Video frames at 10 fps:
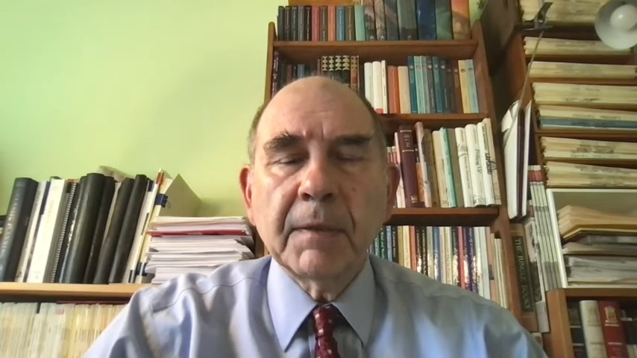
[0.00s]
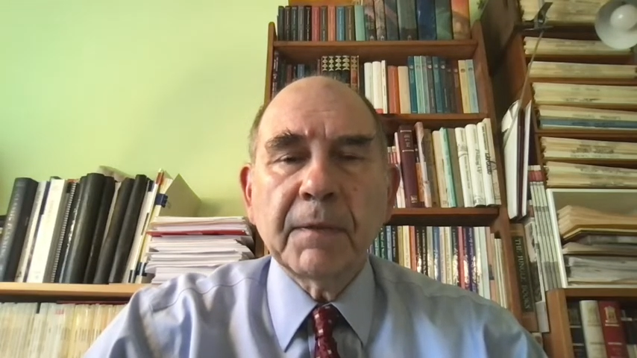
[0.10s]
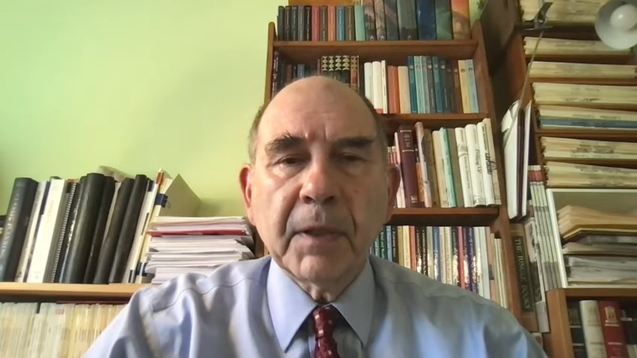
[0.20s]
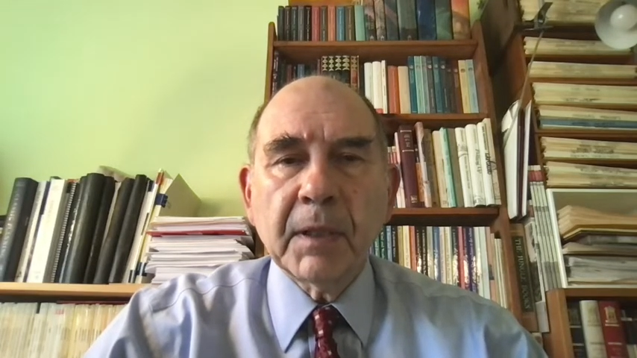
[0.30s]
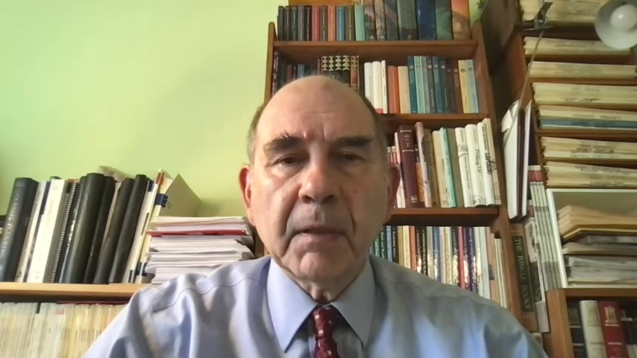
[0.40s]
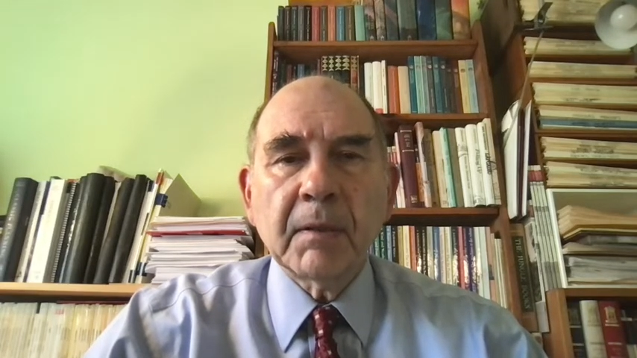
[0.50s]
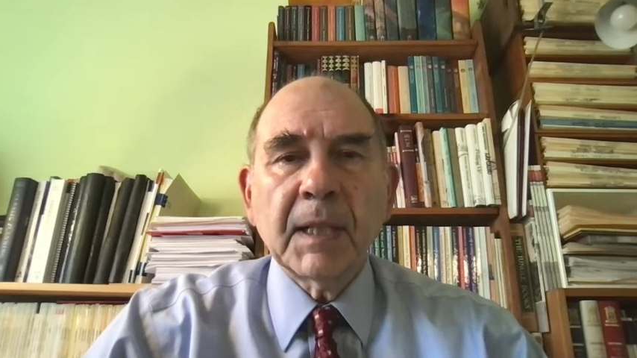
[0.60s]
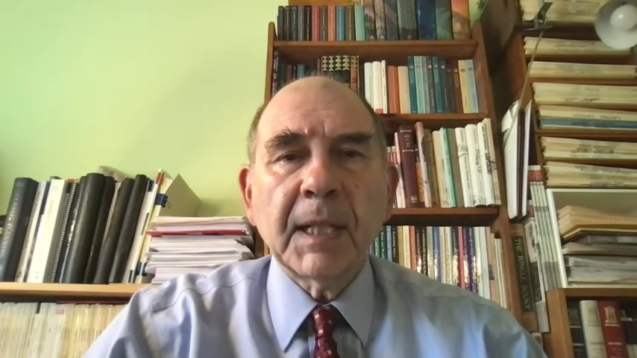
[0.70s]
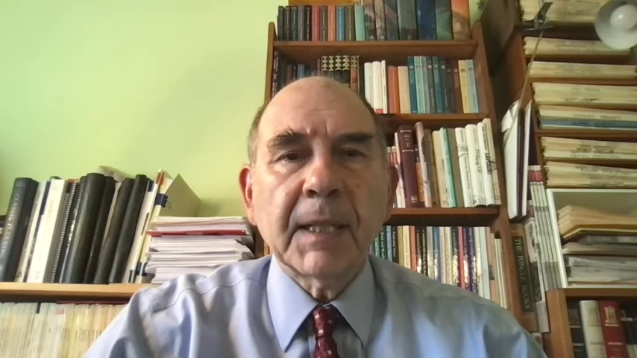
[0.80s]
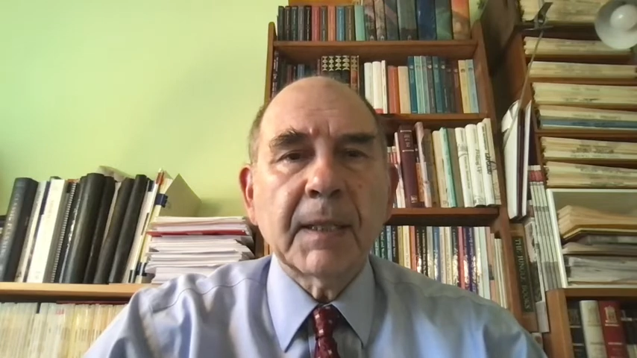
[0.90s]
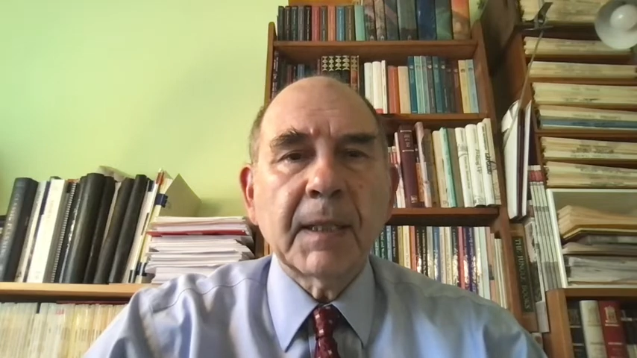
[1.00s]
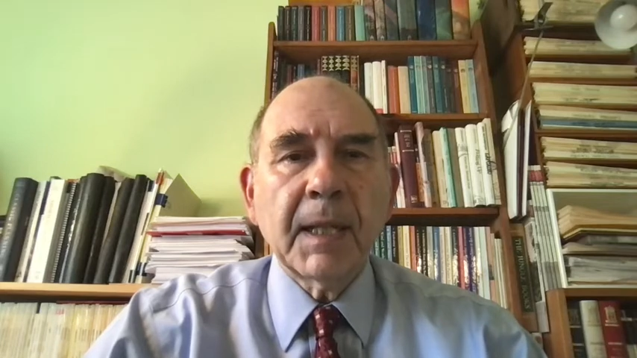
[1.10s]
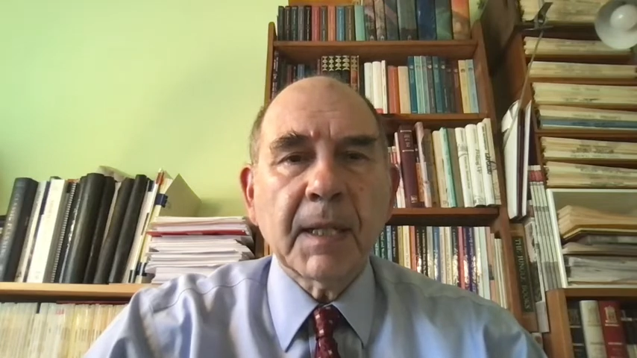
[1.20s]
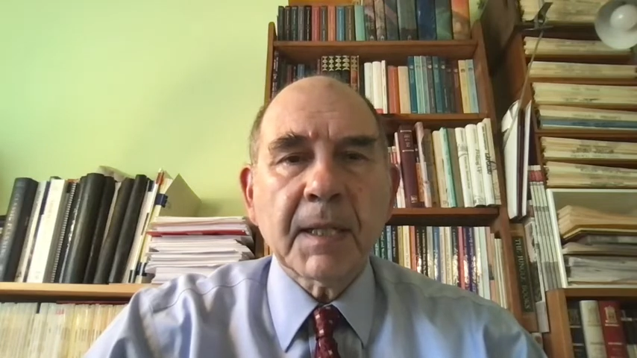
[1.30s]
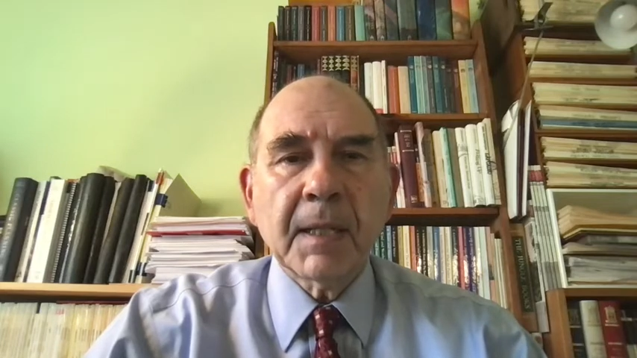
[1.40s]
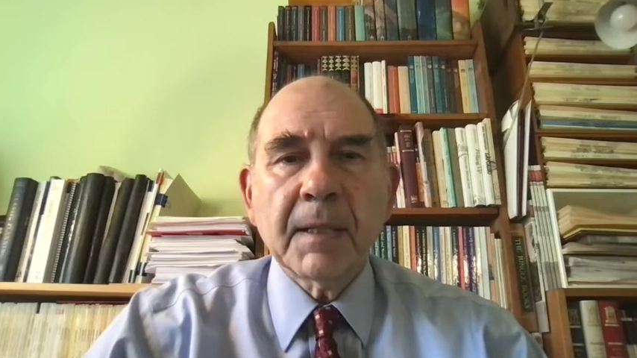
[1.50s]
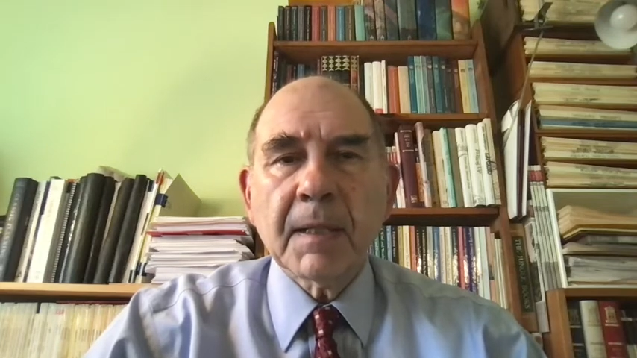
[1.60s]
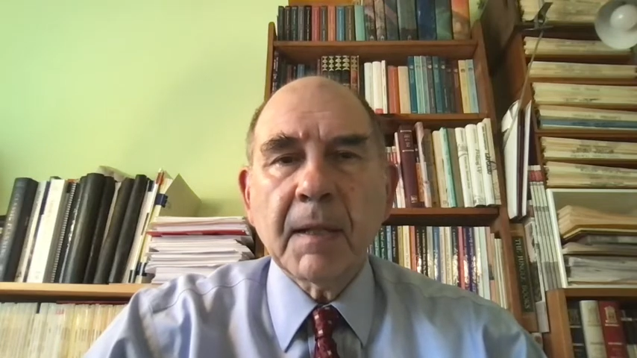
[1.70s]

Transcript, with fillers: free online essays